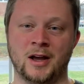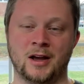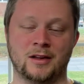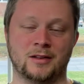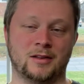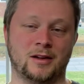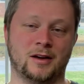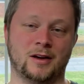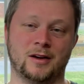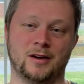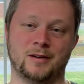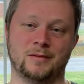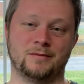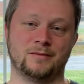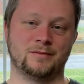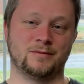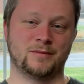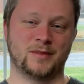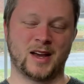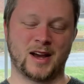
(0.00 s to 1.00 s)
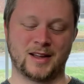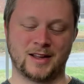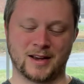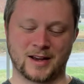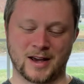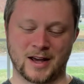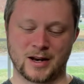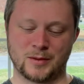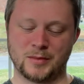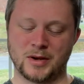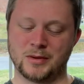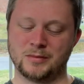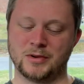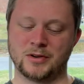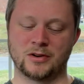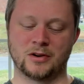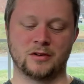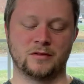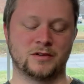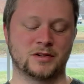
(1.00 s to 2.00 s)
That kind of made me
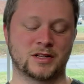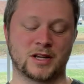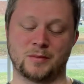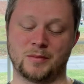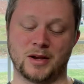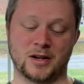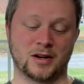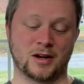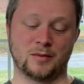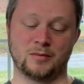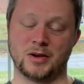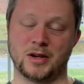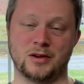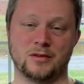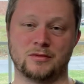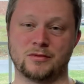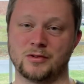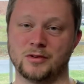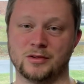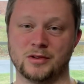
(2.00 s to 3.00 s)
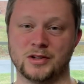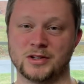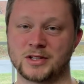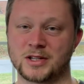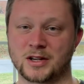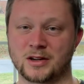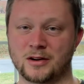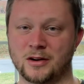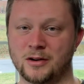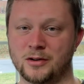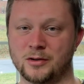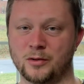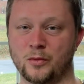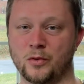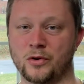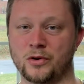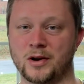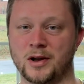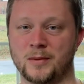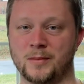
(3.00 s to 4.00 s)
nervous. That may not be realistic at all to
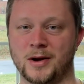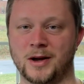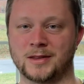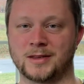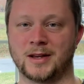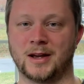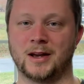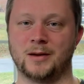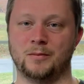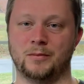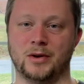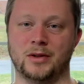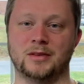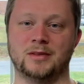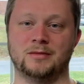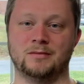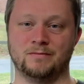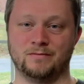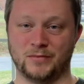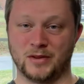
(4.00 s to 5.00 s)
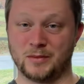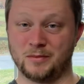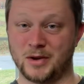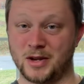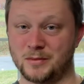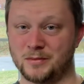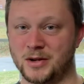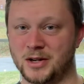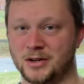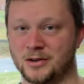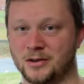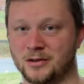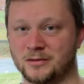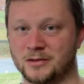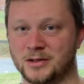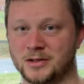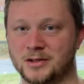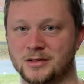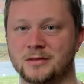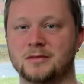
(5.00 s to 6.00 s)
worry about that, but it made me
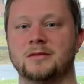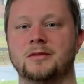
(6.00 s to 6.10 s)
nervous.